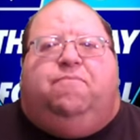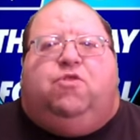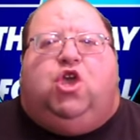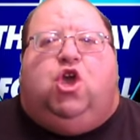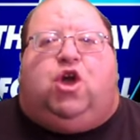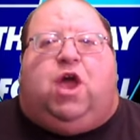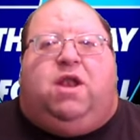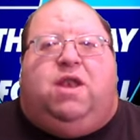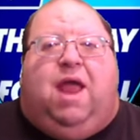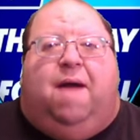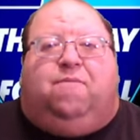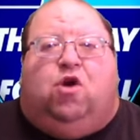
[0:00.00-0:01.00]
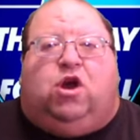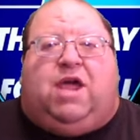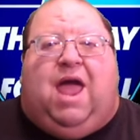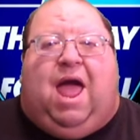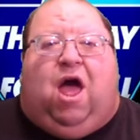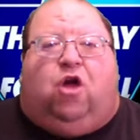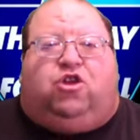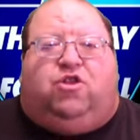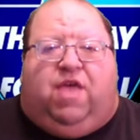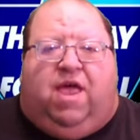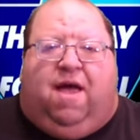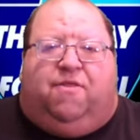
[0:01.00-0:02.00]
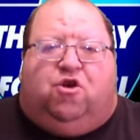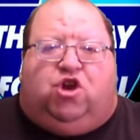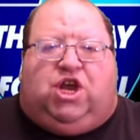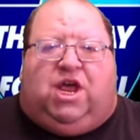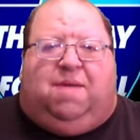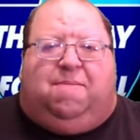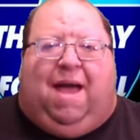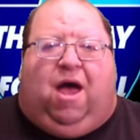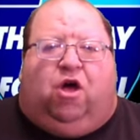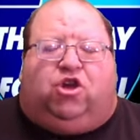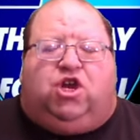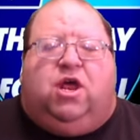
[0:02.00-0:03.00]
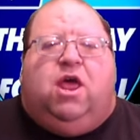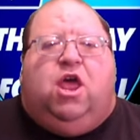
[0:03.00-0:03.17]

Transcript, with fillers: You can never count the other team out.